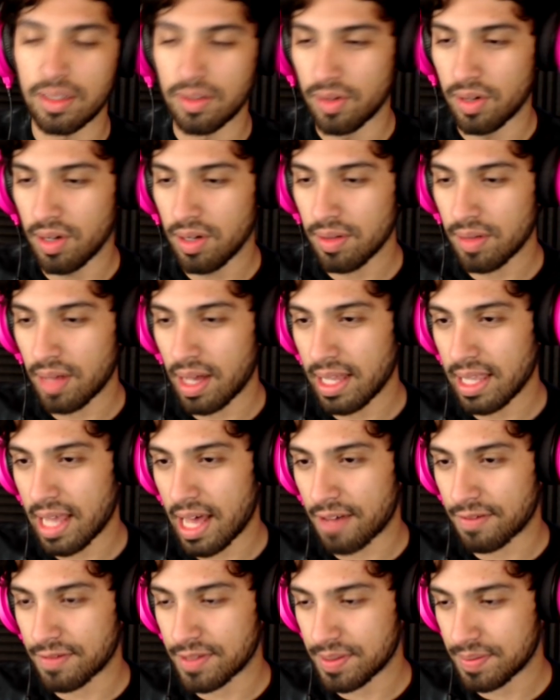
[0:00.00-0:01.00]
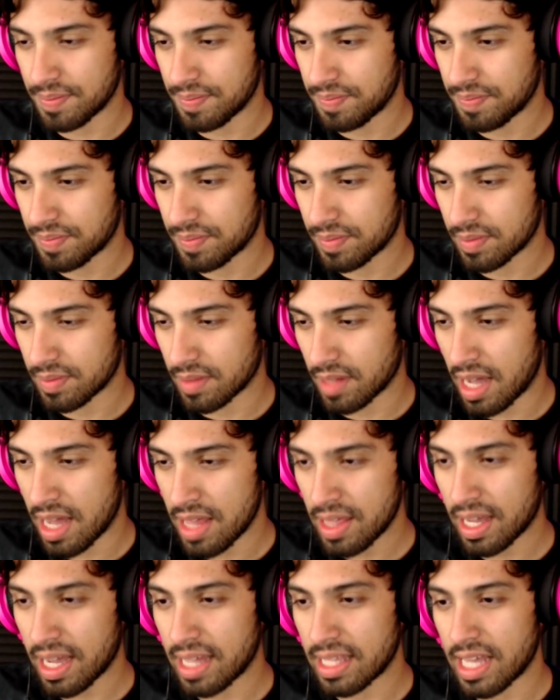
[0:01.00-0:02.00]
Oh, I laughed.
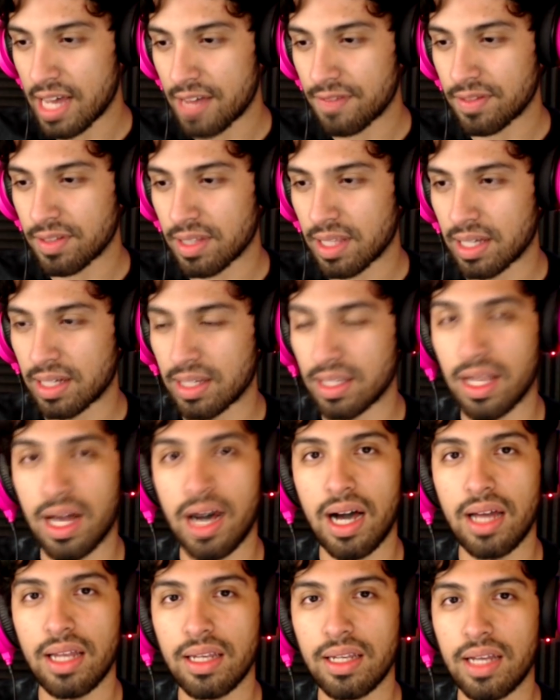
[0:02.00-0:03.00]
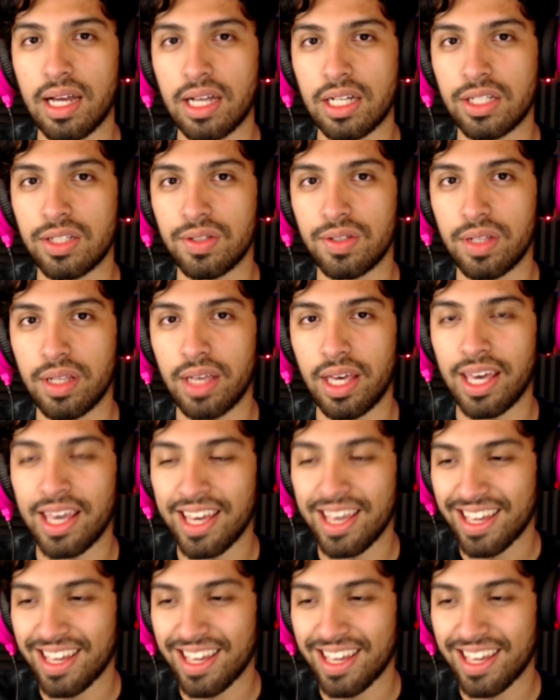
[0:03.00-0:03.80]
I think I laughed like a lot, actually.